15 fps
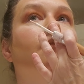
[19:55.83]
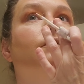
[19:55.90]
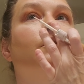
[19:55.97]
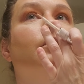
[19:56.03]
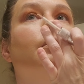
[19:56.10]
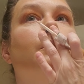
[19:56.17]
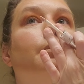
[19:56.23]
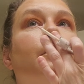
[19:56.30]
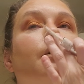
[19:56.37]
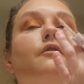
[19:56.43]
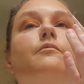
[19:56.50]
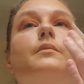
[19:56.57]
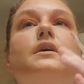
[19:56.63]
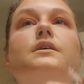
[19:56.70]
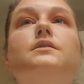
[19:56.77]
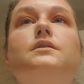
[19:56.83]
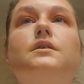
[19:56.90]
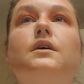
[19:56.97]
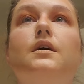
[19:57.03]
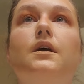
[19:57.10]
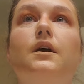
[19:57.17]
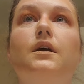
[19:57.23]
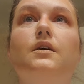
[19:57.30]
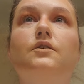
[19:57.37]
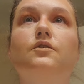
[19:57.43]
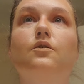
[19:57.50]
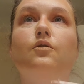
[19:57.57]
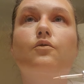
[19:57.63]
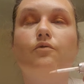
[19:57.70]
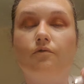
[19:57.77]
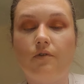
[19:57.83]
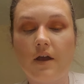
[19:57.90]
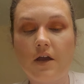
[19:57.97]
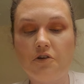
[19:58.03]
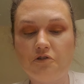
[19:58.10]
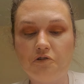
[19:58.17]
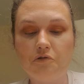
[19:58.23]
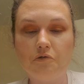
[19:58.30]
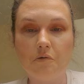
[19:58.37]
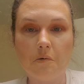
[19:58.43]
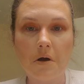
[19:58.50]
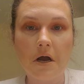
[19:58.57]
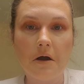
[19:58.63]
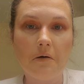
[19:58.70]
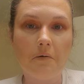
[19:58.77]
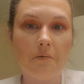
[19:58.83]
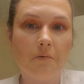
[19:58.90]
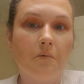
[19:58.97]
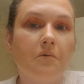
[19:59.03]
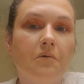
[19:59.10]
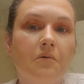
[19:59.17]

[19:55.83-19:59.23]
for improvements, so they do know how